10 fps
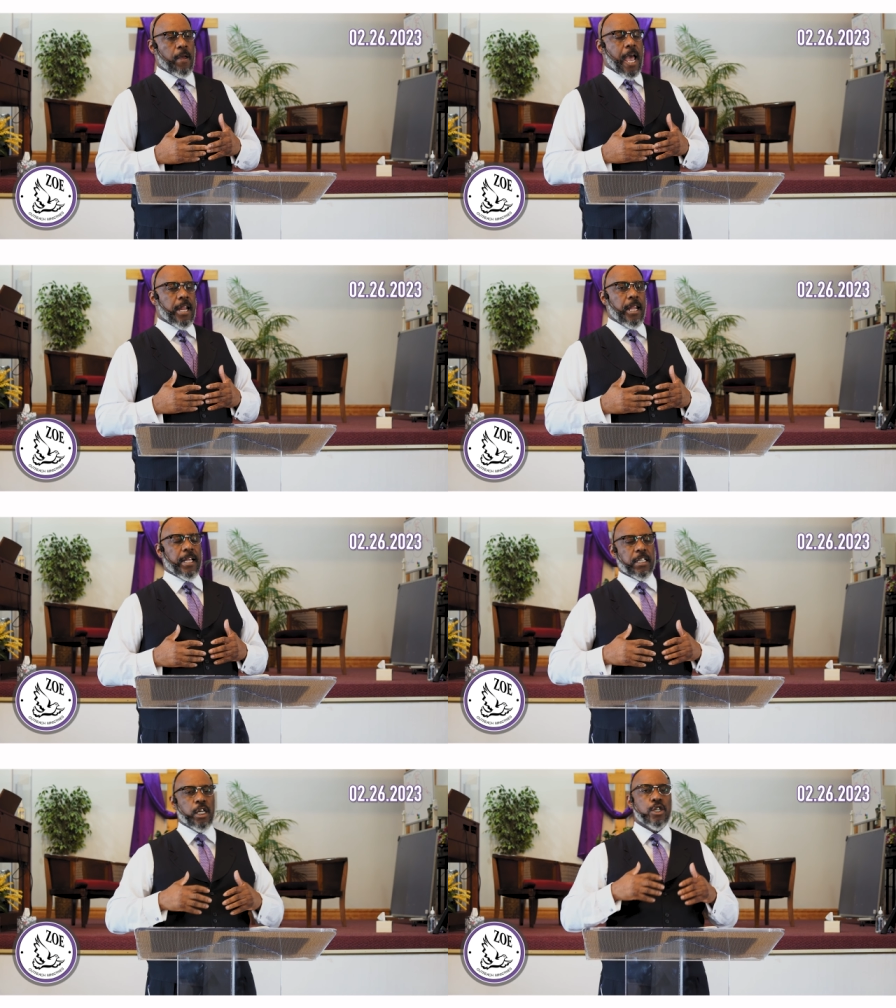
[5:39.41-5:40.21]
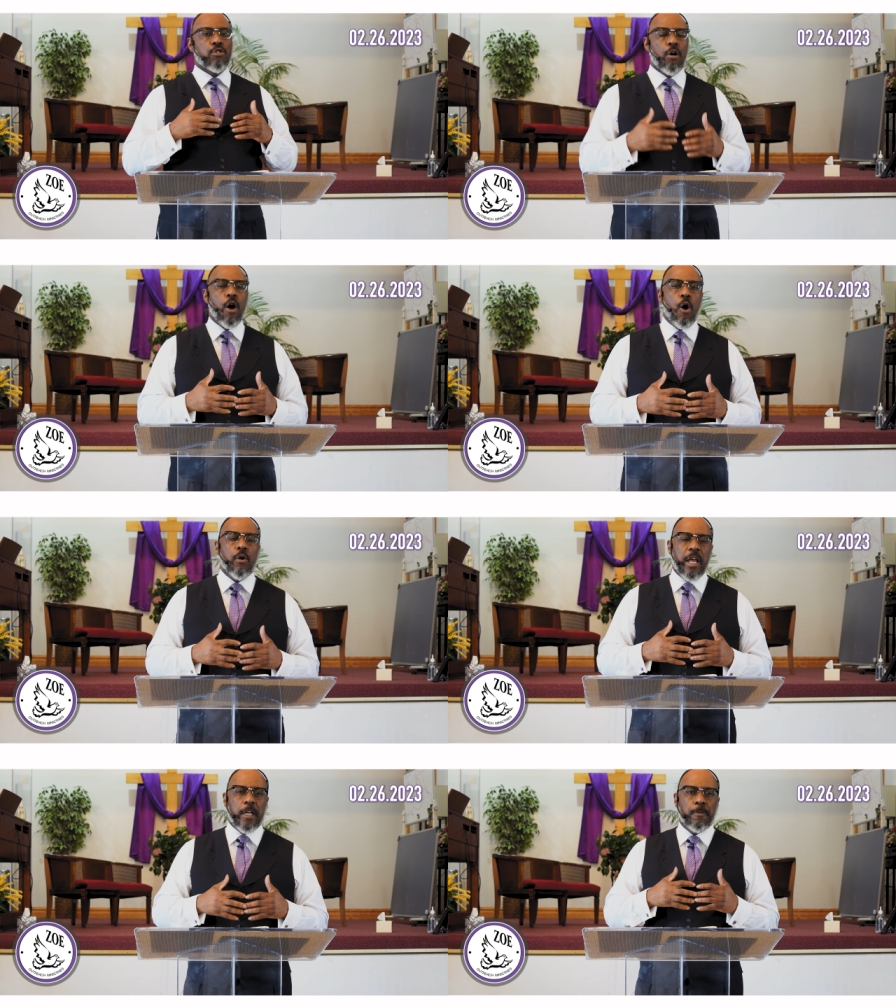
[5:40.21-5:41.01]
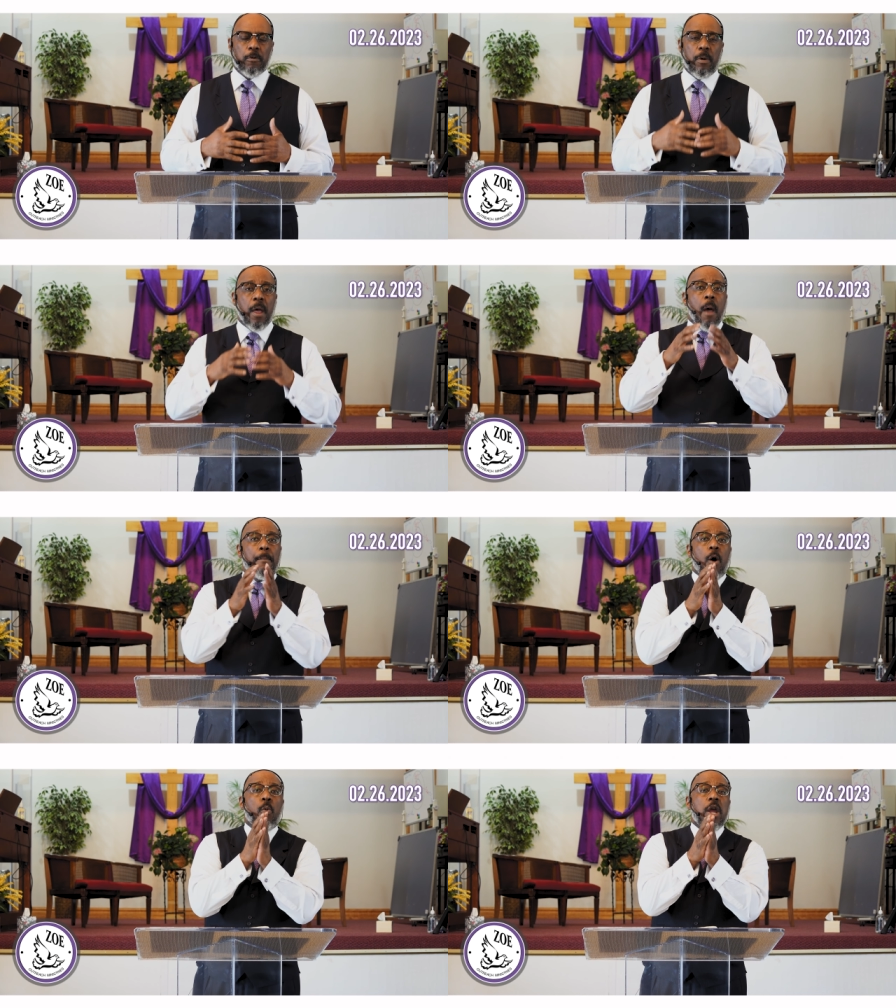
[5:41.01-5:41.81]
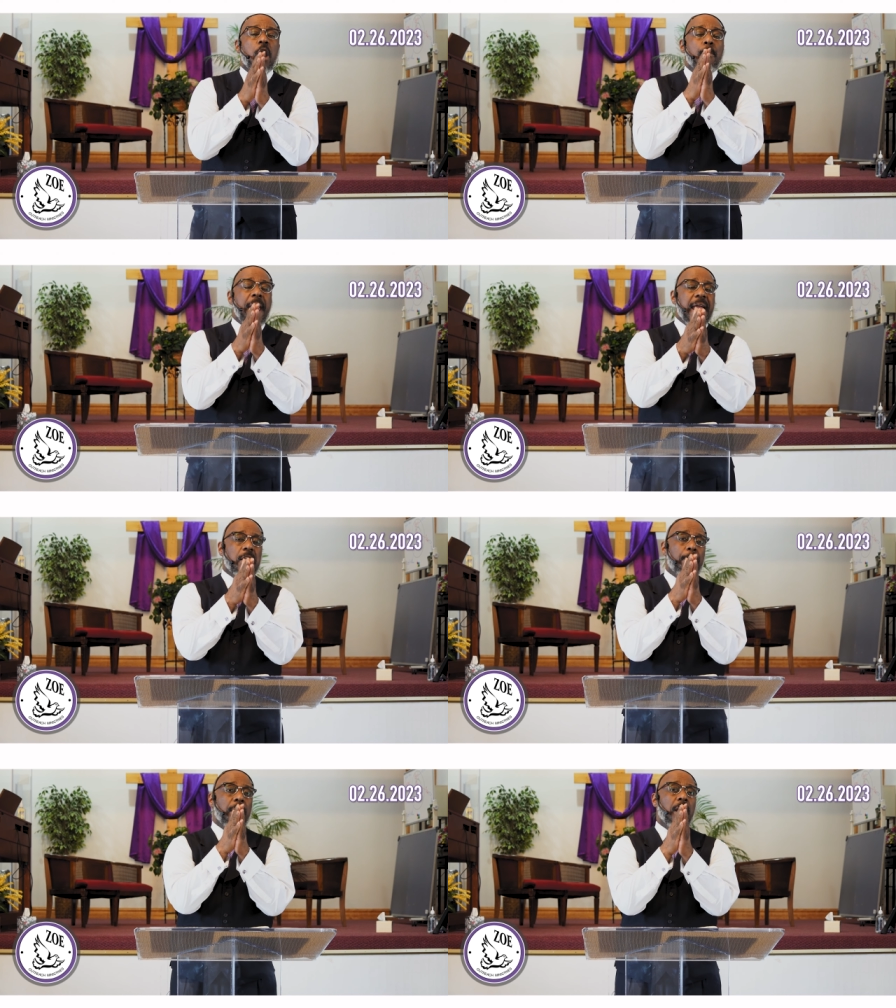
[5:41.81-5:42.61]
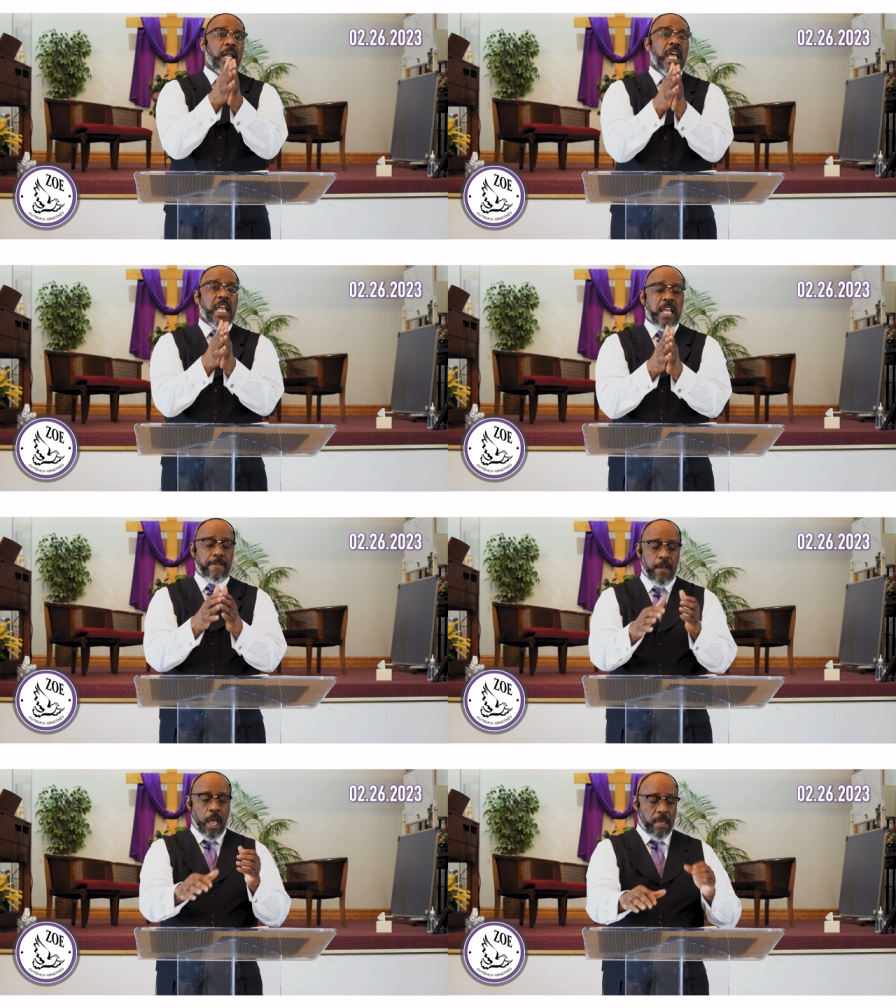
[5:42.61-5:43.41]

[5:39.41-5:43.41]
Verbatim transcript: And it is controlled in the spiritual realm, but we're made to believe.